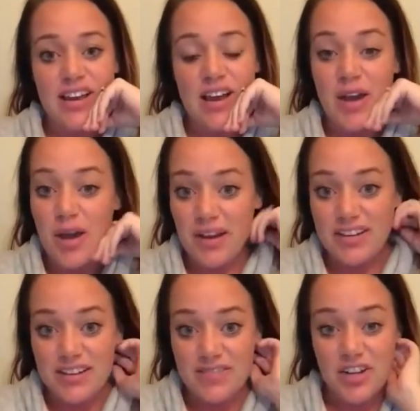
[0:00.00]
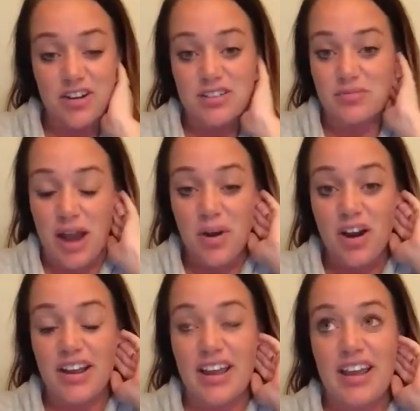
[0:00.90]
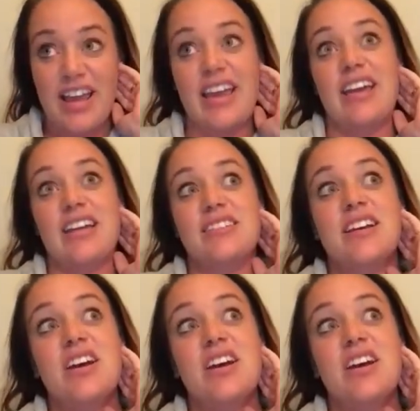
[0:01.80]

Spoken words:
my upline Tiffany Hurst's wrap party, and